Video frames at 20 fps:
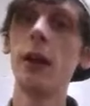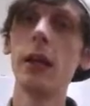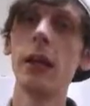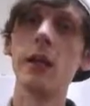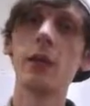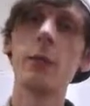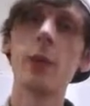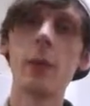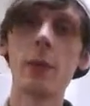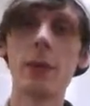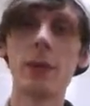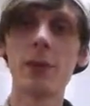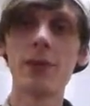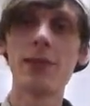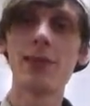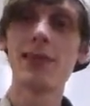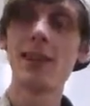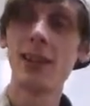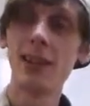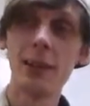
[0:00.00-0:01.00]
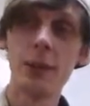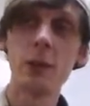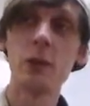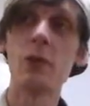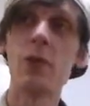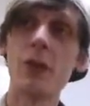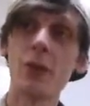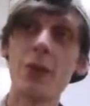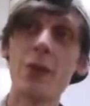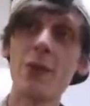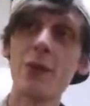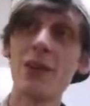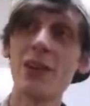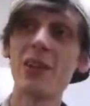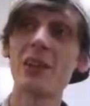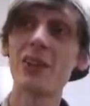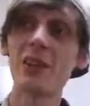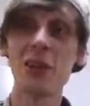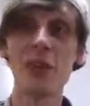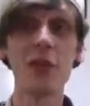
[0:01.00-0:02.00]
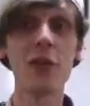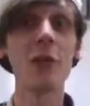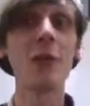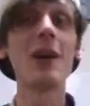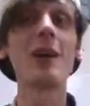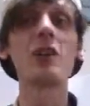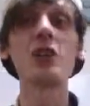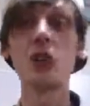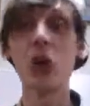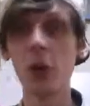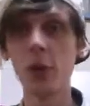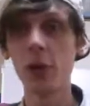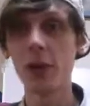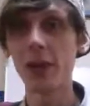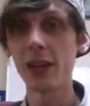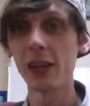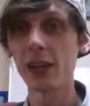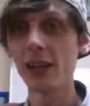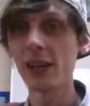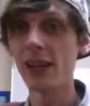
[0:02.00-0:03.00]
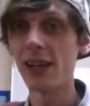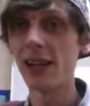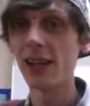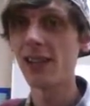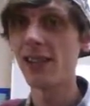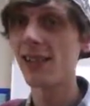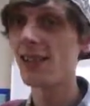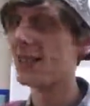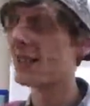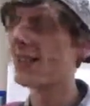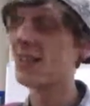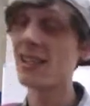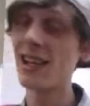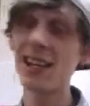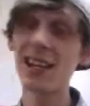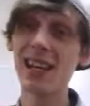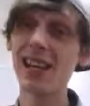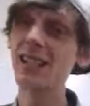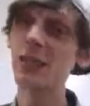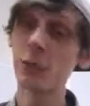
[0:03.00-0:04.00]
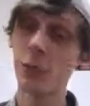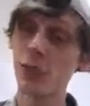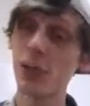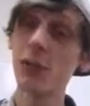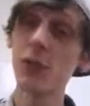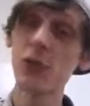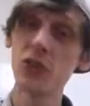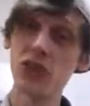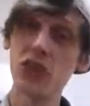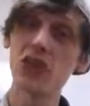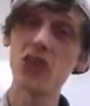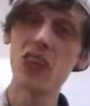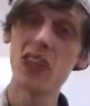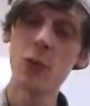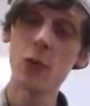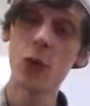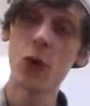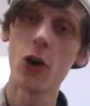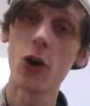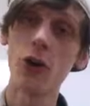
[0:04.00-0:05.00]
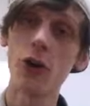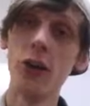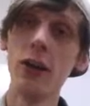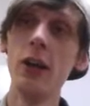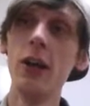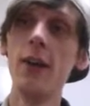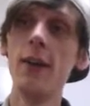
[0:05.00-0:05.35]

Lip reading: As you may have been able to tell, it was very reminiscent of the past couple of exercises. As I said, it is pretty much the same one.